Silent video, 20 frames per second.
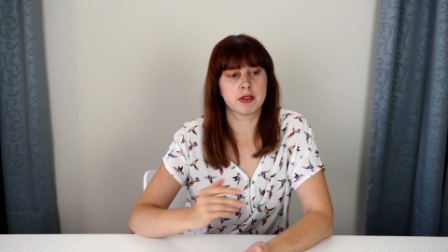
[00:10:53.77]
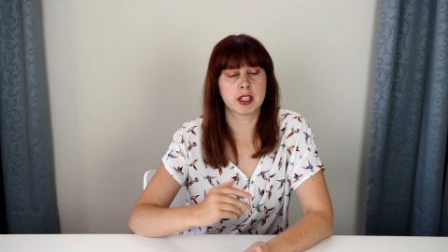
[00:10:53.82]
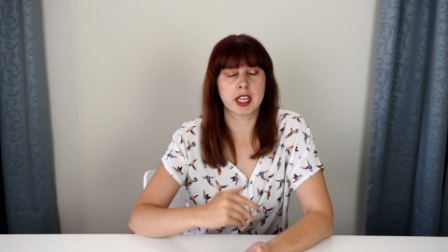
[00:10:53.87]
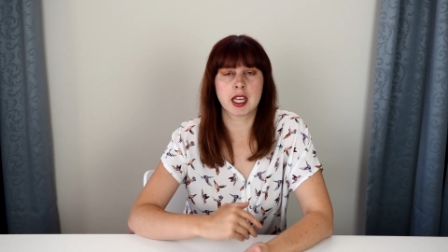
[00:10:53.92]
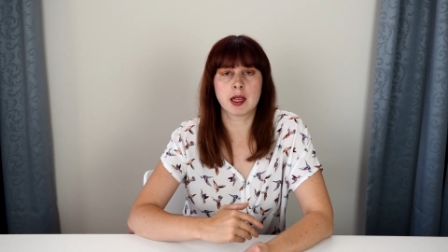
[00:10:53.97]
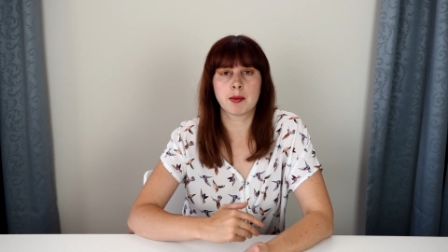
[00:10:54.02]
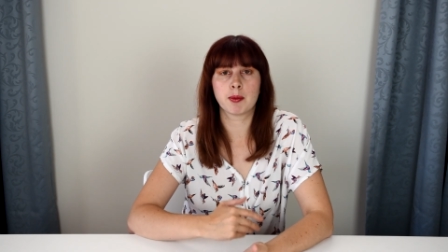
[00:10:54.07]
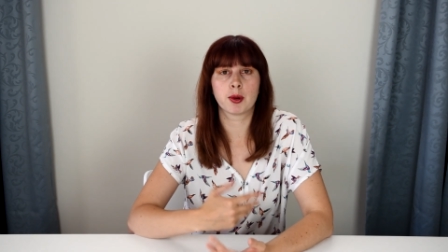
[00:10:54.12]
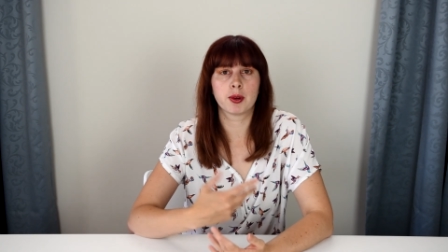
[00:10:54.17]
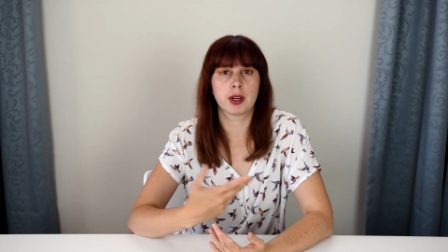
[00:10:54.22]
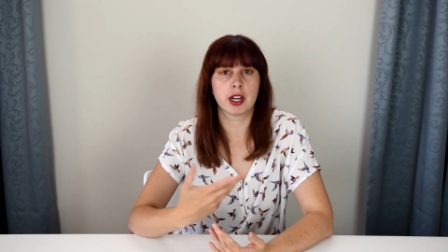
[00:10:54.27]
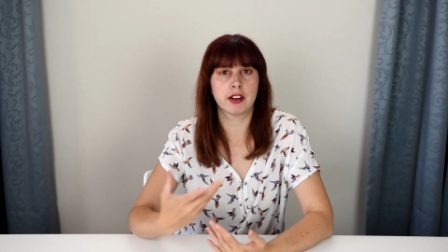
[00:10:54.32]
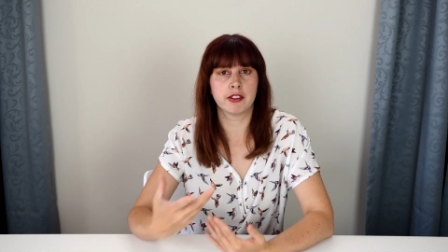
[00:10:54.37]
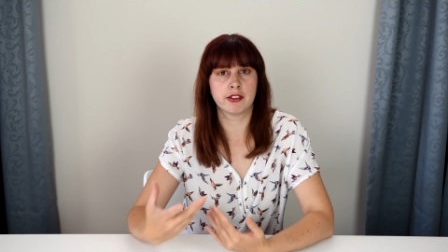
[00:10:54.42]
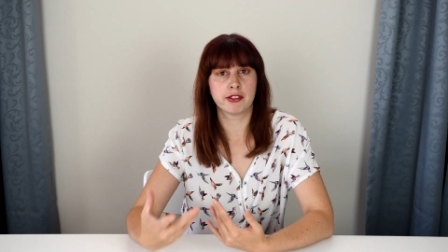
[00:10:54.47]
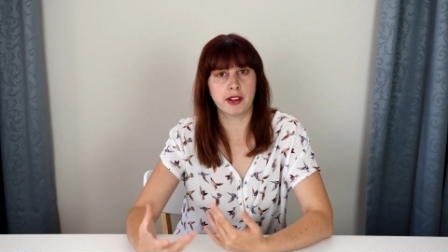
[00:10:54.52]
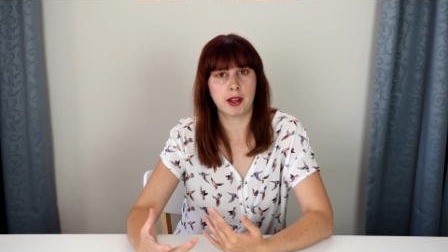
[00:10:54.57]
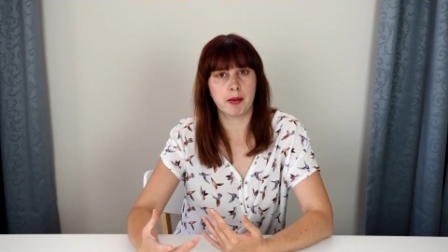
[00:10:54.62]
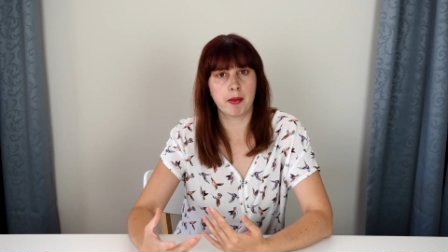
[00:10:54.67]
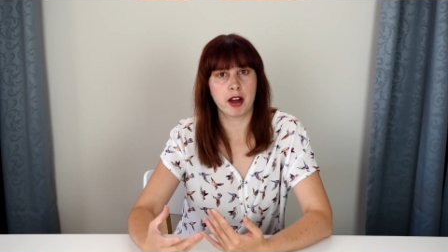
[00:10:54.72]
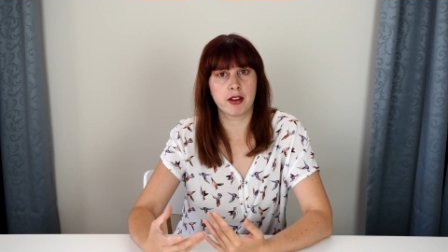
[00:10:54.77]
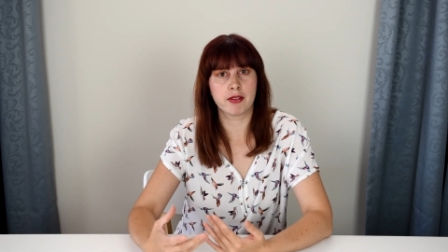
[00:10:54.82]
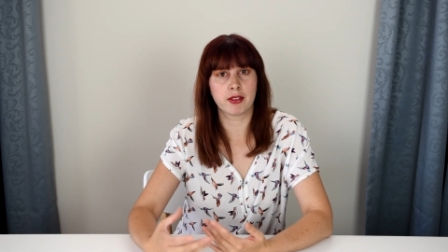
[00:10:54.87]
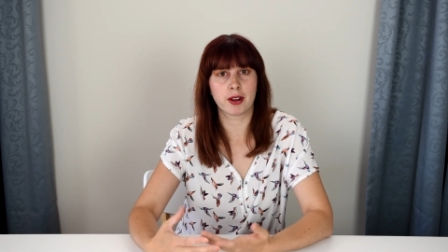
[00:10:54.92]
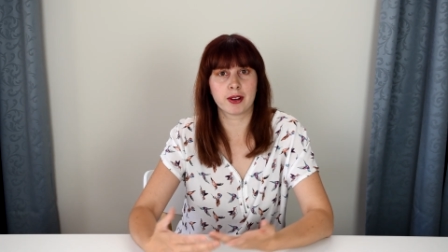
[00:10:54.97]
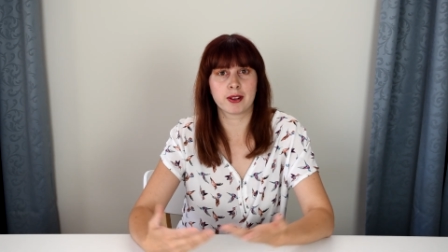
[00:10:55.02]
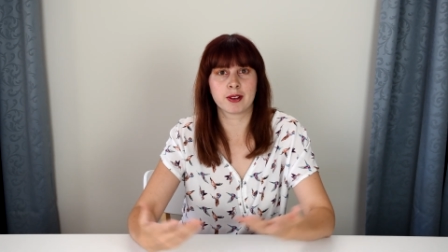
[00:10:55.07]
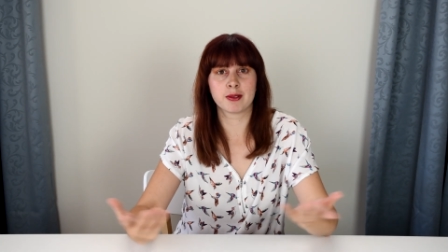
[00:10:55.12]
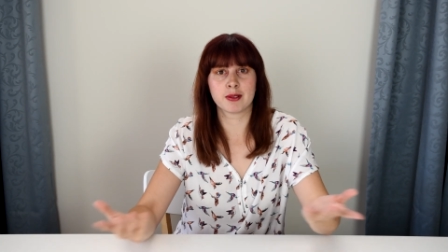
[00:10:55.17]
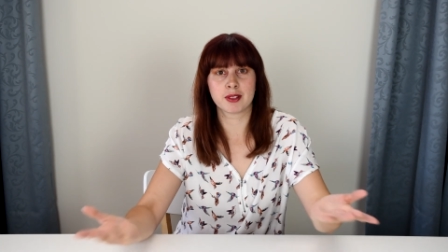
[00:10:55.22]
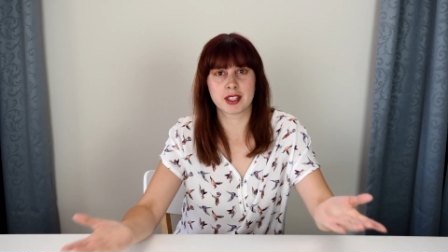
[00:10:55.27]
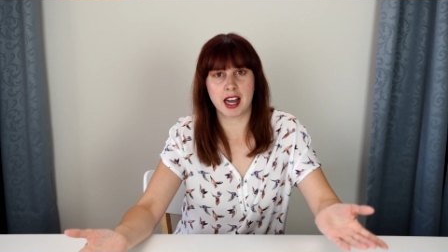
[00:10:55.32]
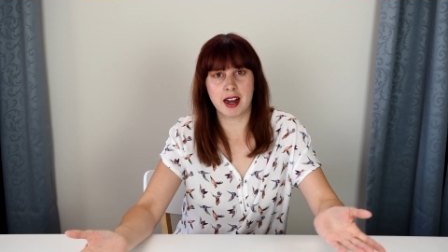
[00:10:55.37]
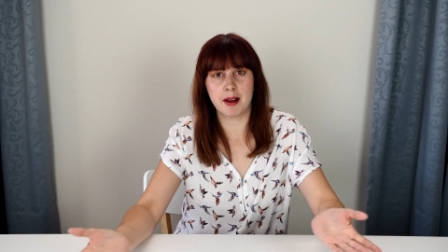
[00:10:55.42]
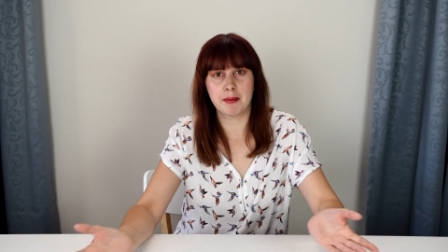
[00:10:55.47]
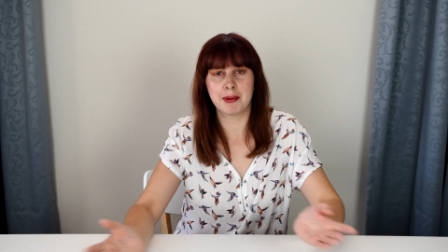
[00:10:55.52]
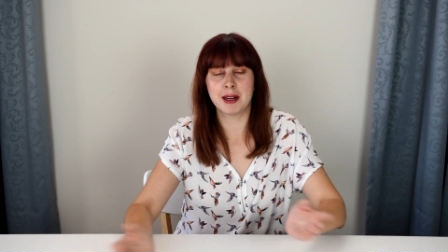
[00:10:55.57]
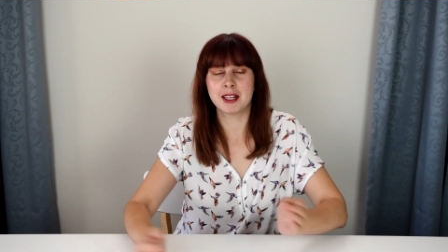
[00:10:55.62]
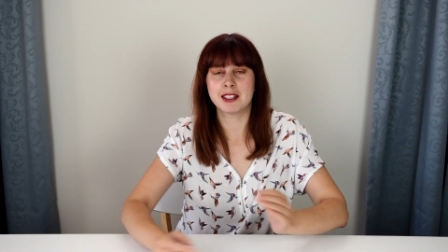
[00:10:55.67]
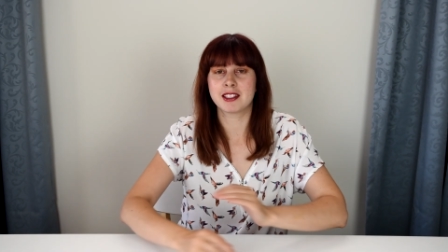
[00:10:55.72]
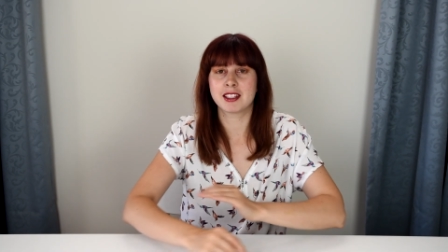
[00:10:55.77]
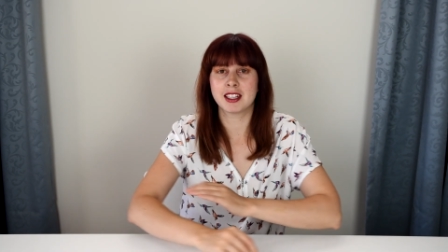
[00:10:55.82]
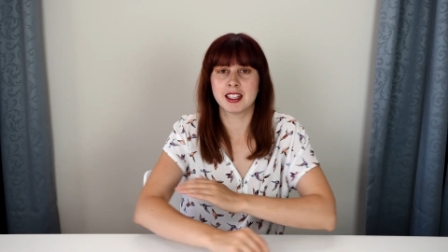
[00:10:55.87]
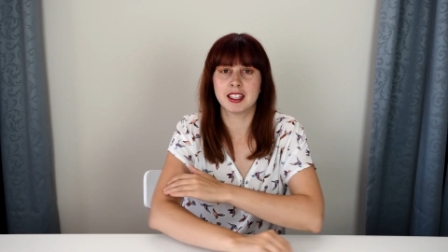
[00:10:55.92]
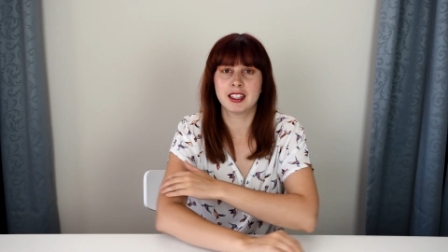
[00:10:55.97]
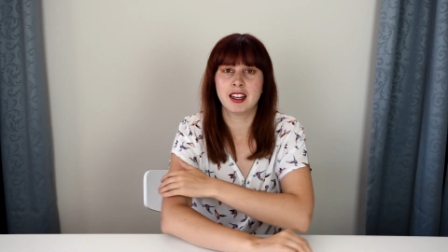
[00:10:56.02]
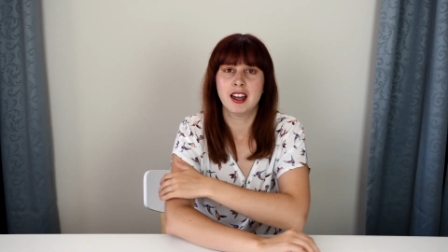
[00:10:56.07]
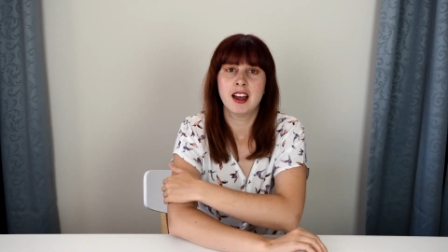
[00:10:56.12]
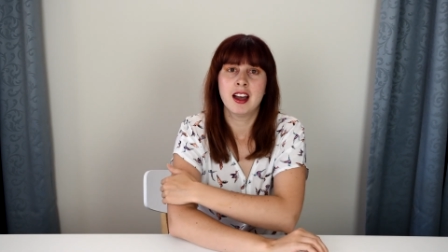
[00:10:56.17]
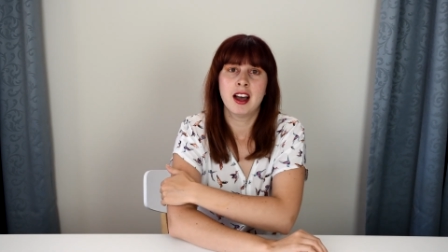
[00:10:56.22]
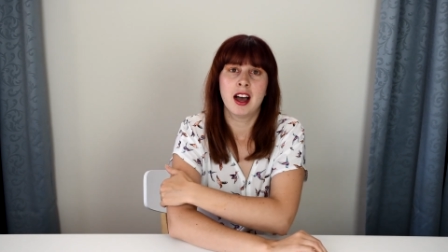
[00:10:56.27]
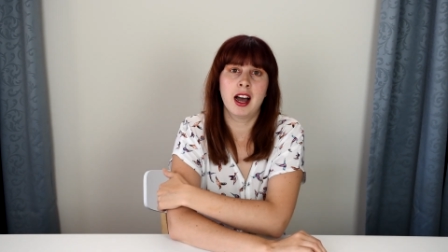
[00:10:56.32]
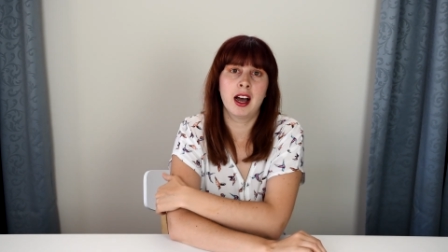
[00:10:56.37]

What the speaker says: keyboard and female vocals out busking,